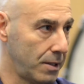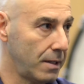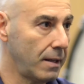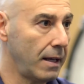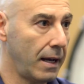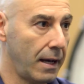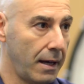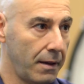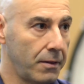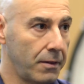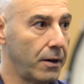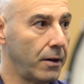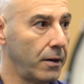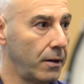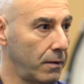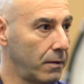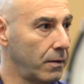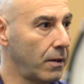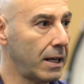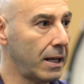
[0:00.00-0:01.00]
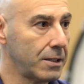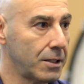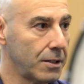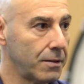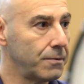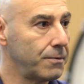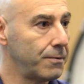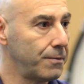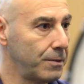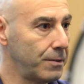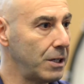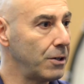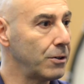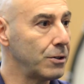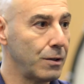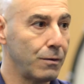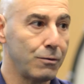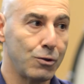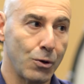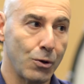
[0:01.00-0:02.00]
There are lots of
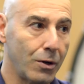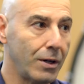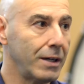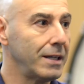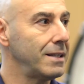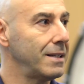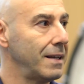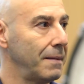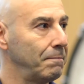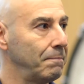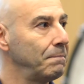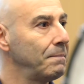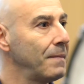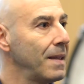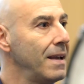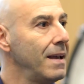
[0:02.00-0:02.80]
tears of joy, and